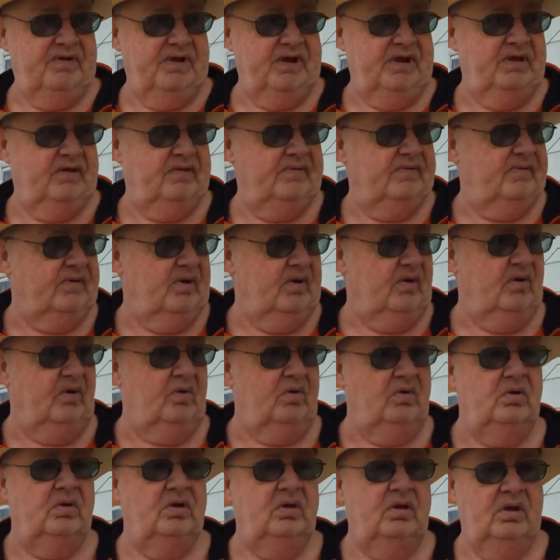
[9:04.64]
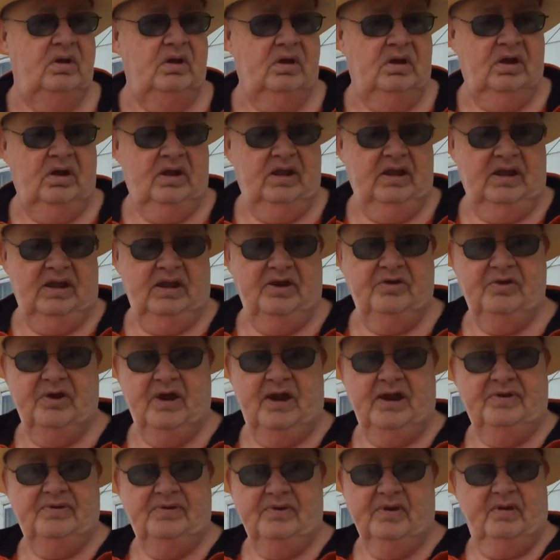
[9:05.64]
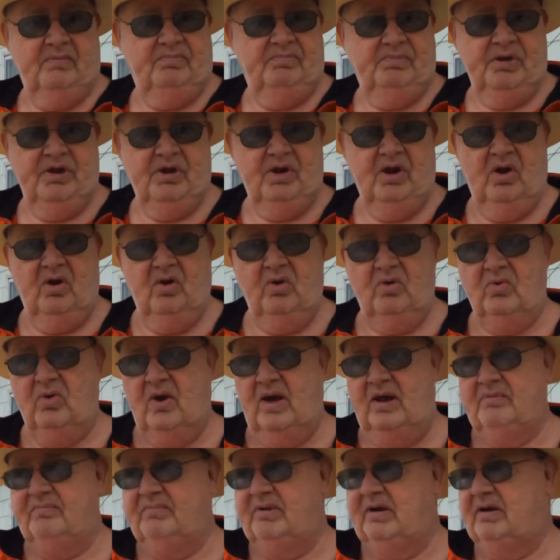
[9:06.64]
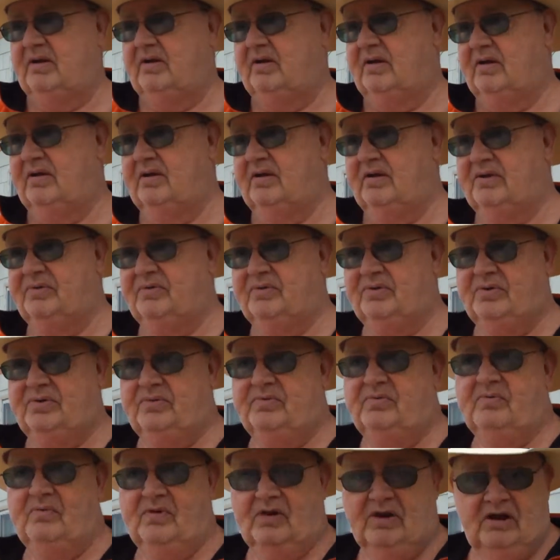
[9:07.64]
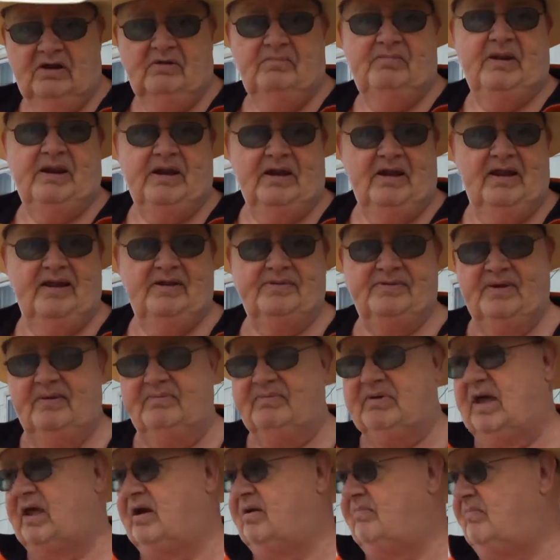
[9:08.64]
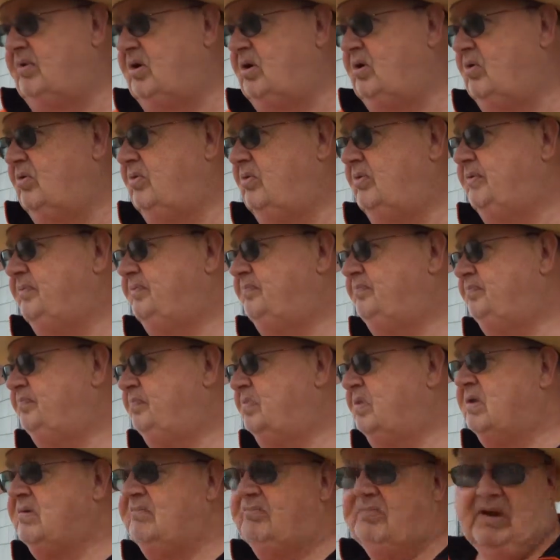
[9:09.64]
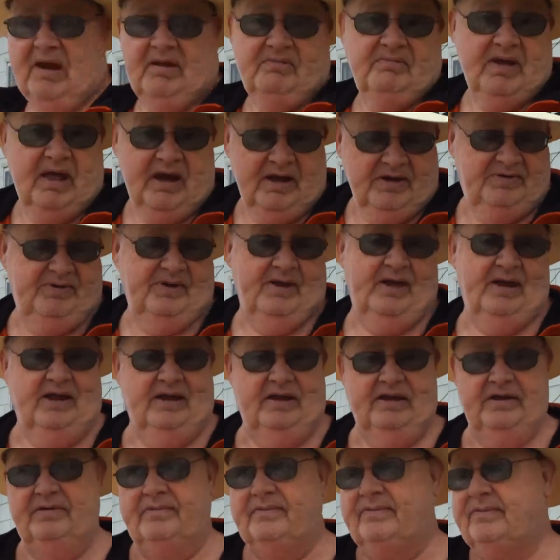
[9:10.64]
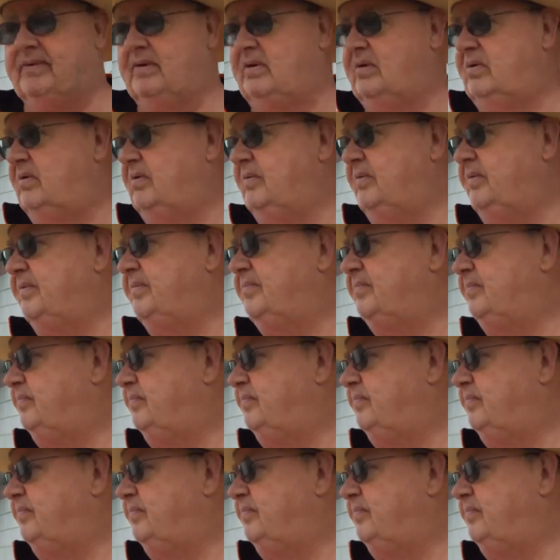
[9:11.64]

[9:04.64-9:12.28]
feet, so it takes up, you know, quite a little bit less I've got to mow, but I've got to till it, so